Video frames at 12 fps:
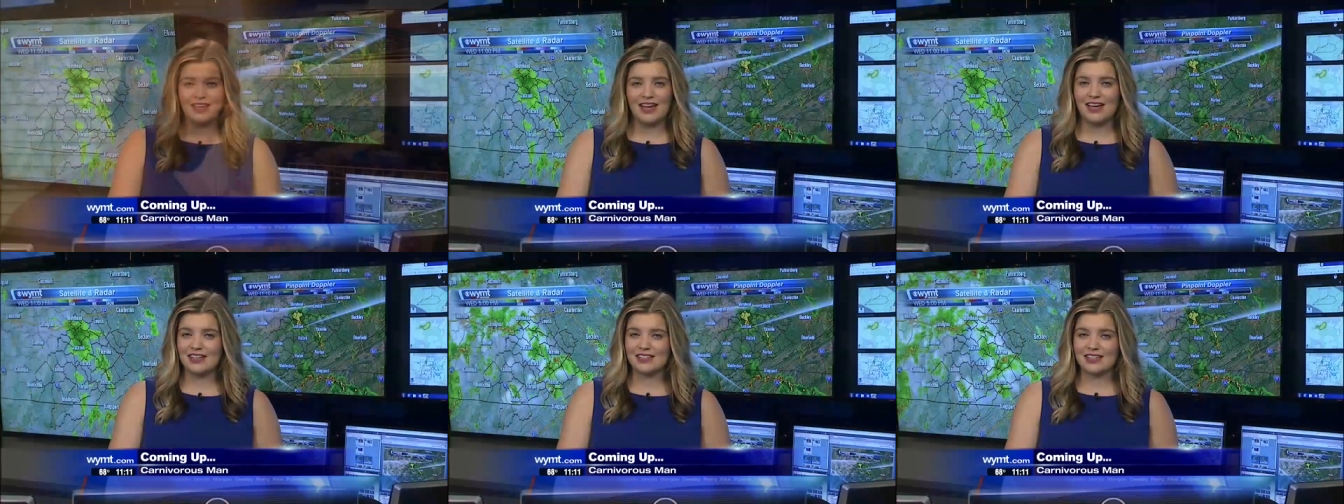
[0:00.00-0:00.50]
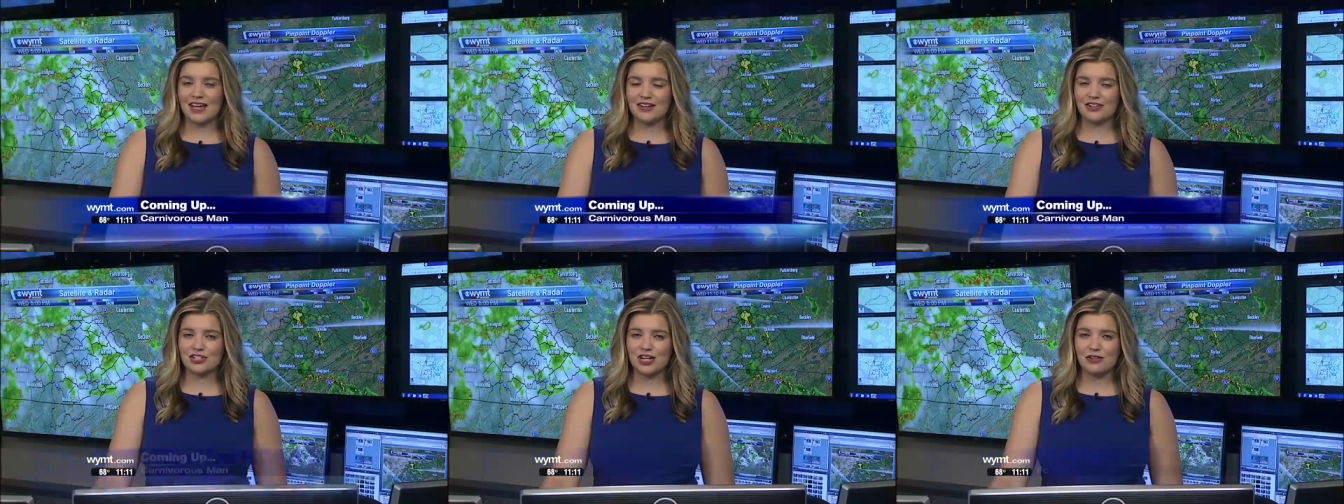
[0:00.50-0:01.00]
And
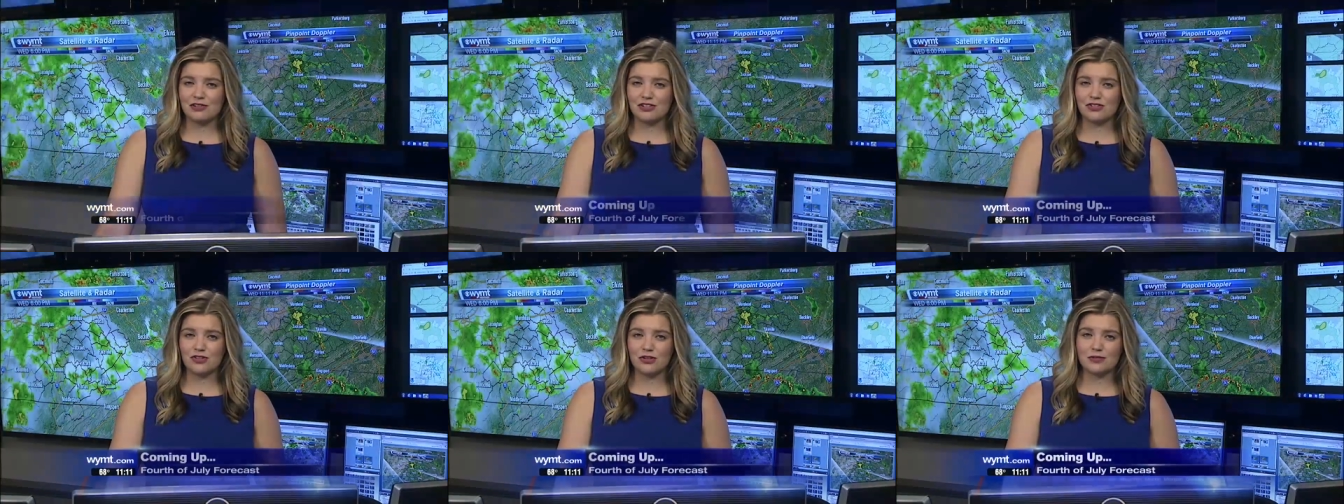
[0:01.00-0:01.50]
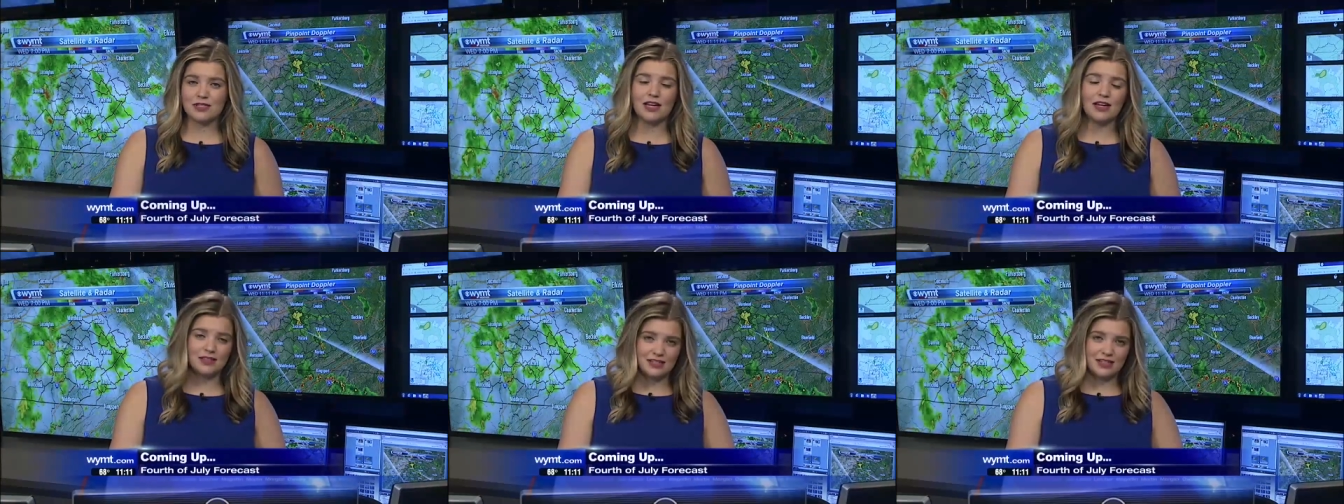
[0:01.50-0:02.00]
scattered showers and storms
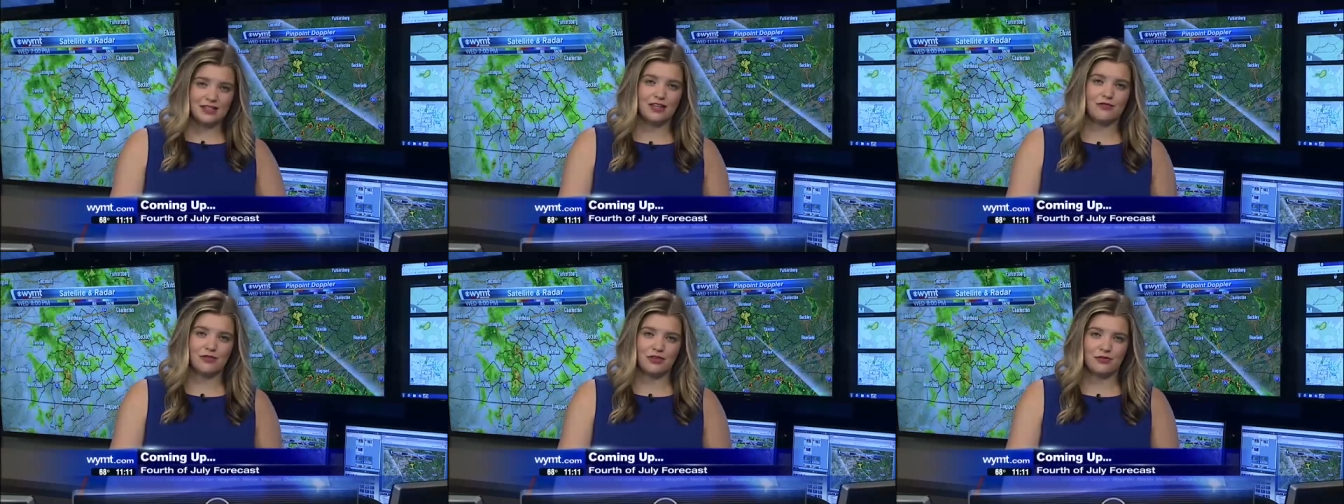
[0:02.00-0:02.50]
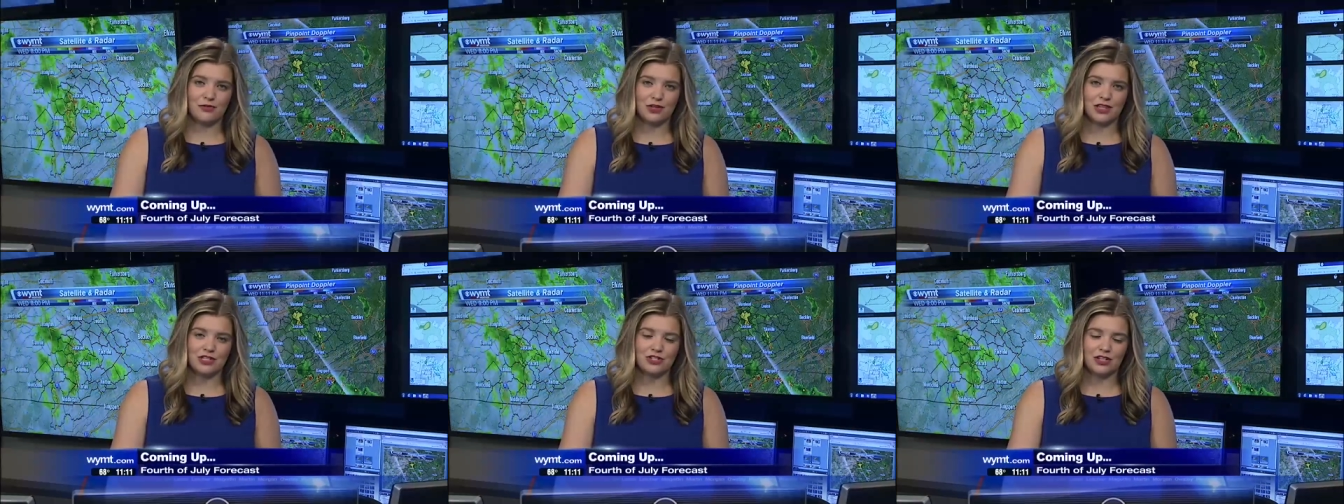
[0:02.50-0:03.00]
continue for the
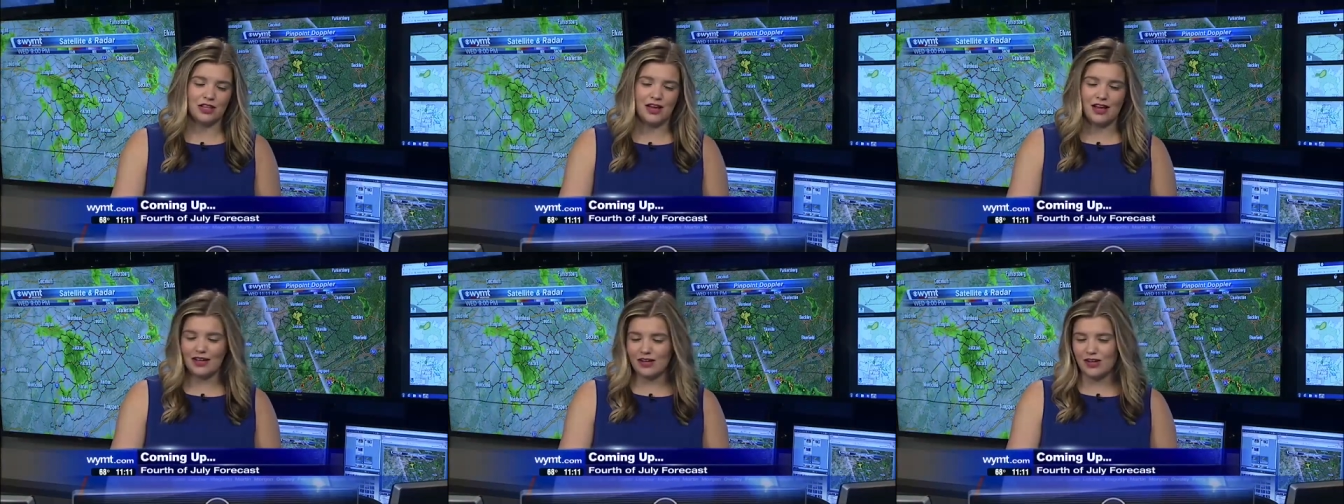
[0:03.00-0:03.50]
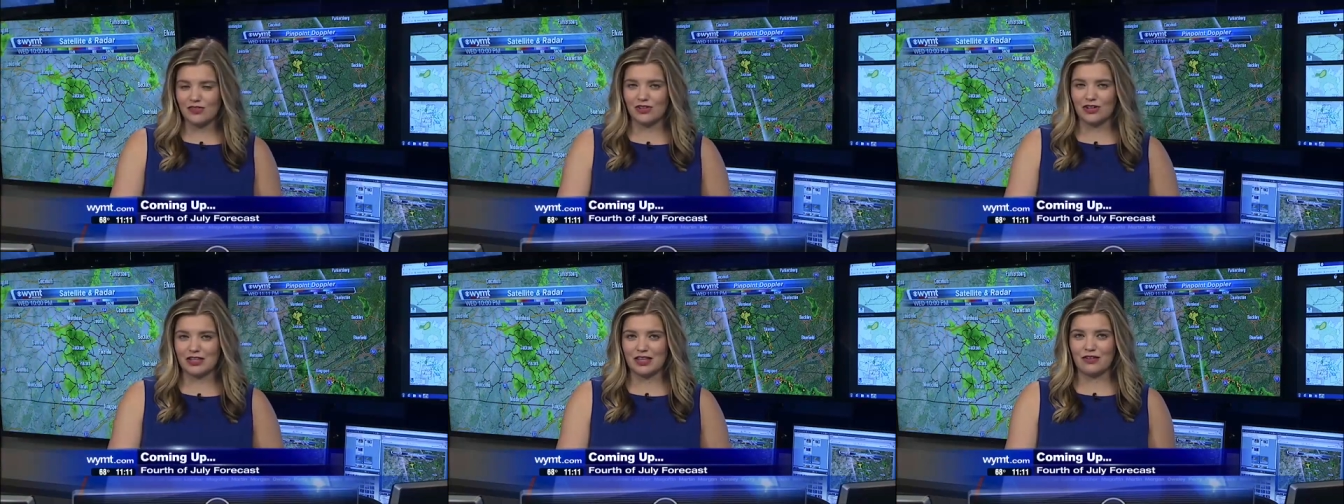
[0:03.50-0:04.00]
4th of July. I'll have a
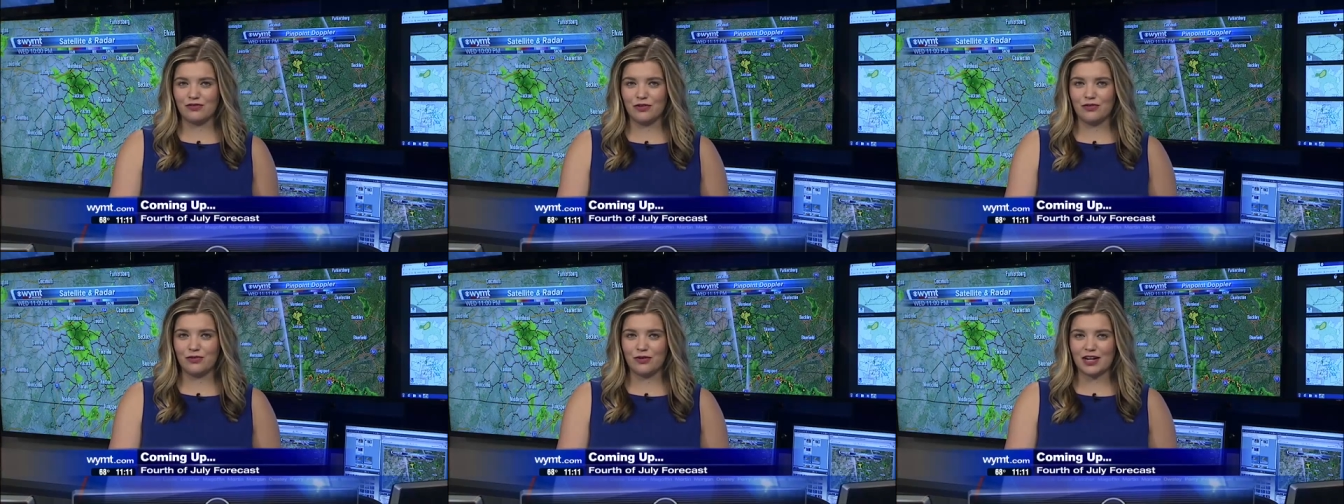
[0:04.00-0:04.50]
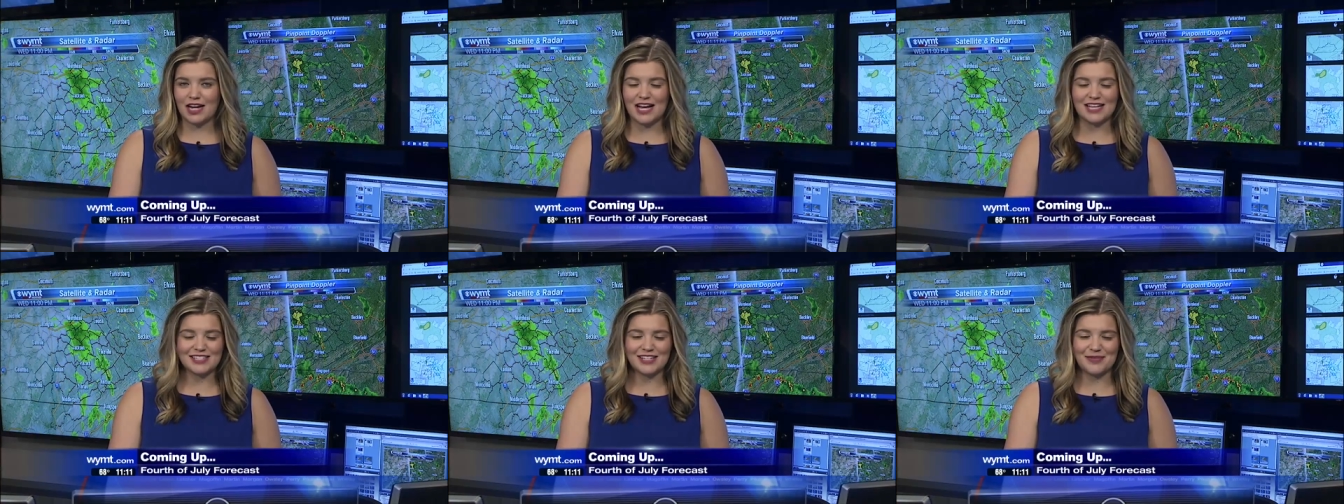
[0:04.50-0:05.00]
look at that full
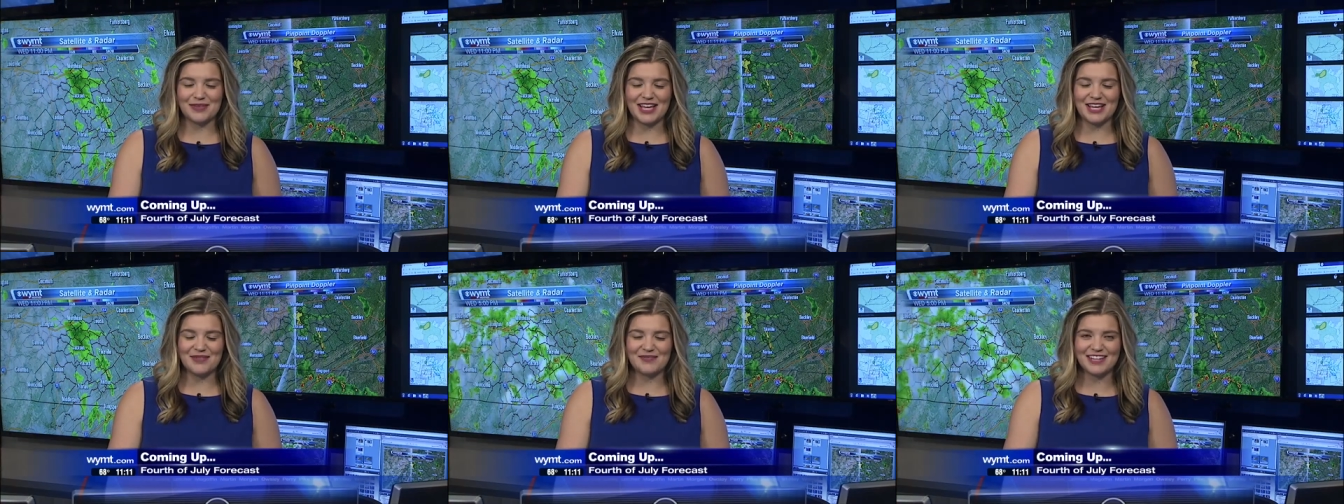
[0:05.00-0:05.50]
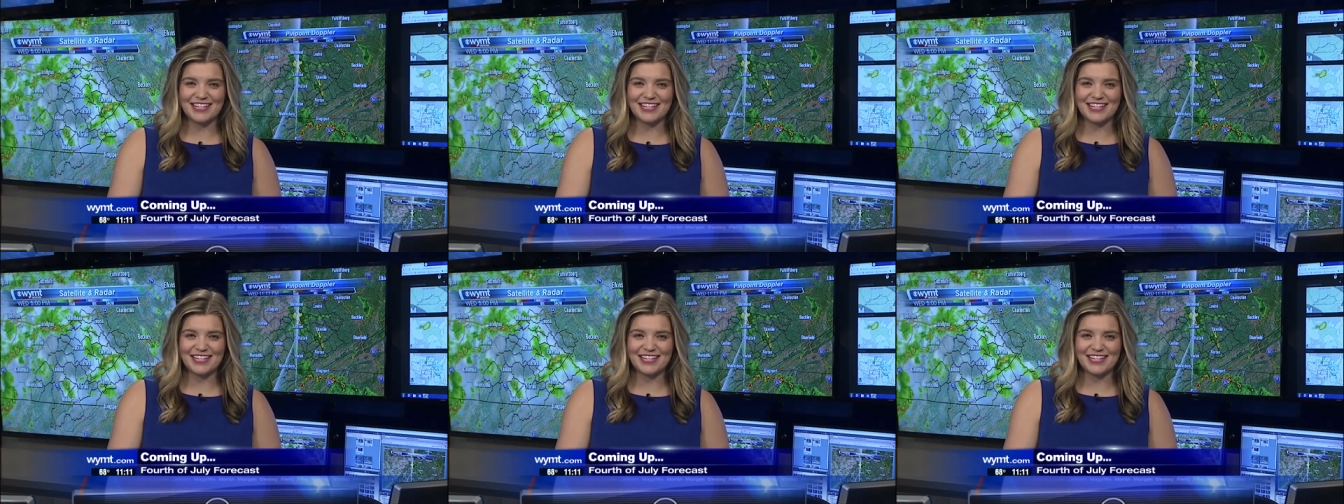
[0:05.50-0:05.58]
forecast coming up.